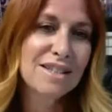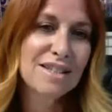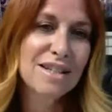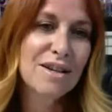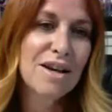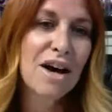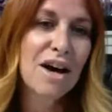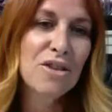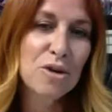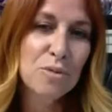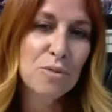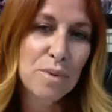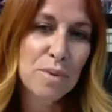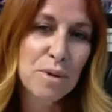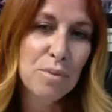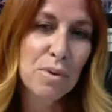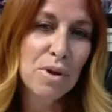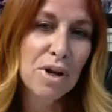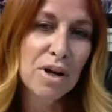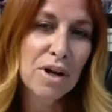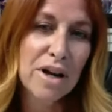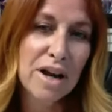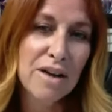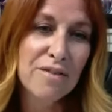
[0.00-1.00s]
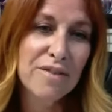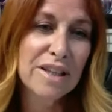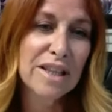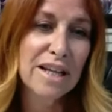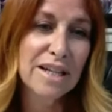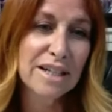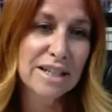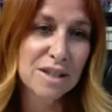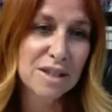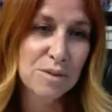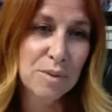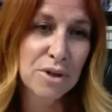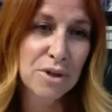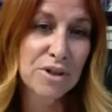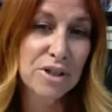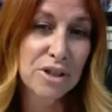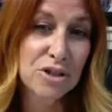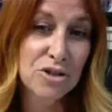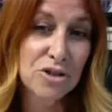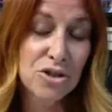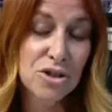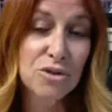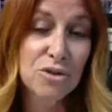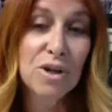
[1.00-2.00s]
other people are having that
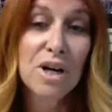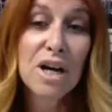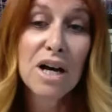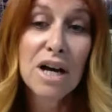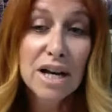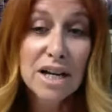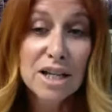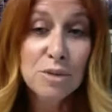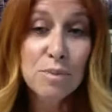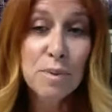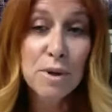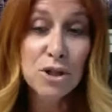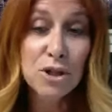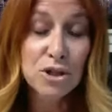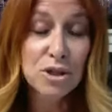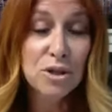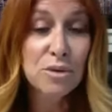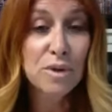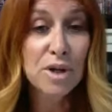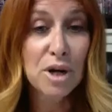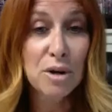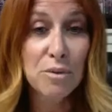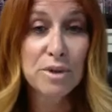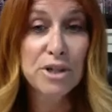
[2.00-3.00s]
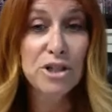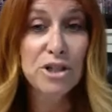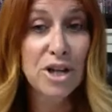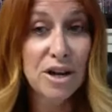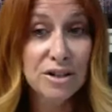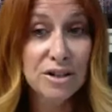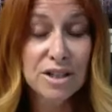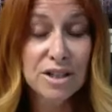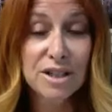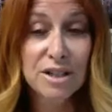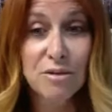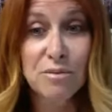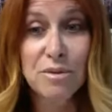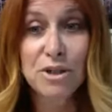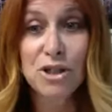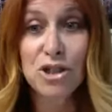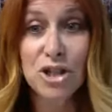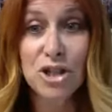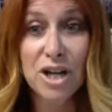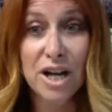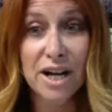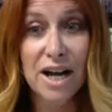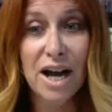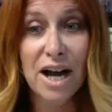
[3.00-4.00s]
experience too, especially when I reach out to them and
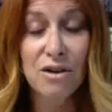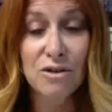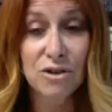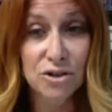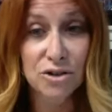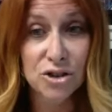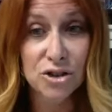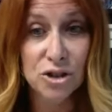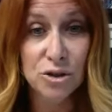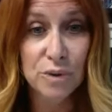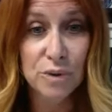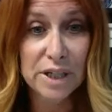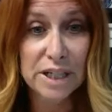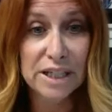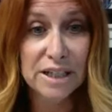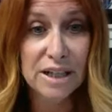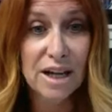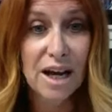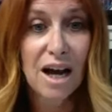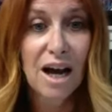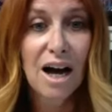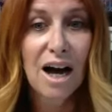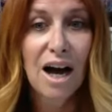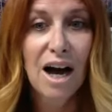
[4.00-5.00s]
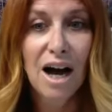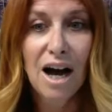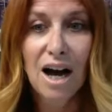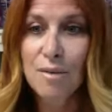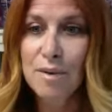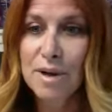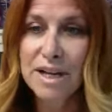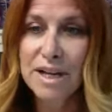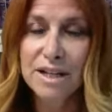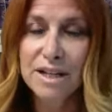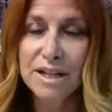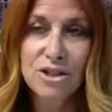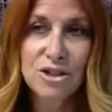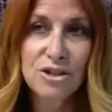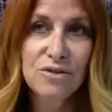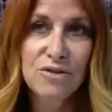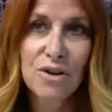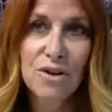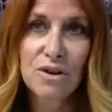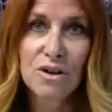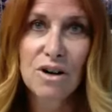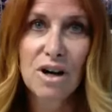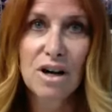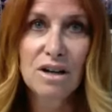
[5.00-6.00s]
check how they're doing. I had 2
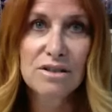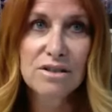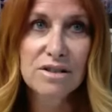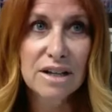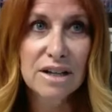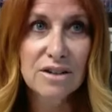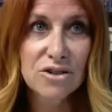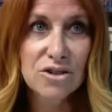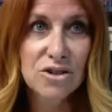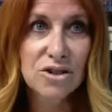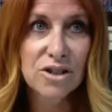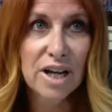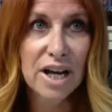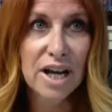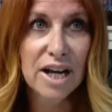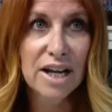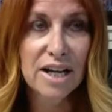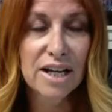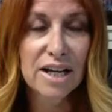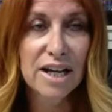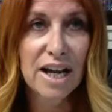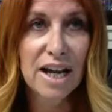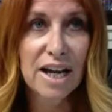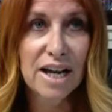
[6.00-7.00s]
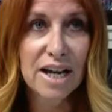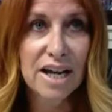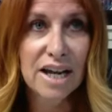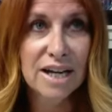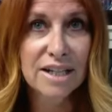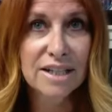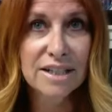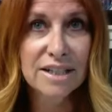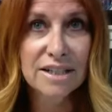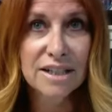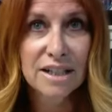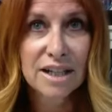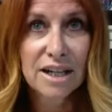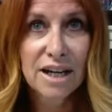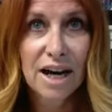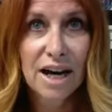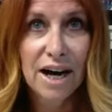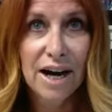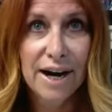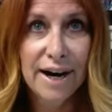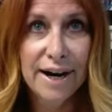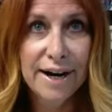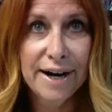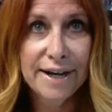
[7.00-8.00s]
phone calls yesterday, and
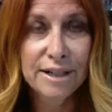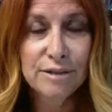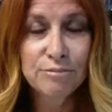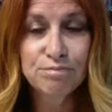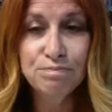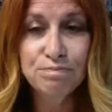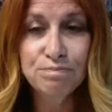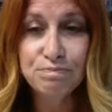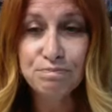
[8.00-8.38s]
um,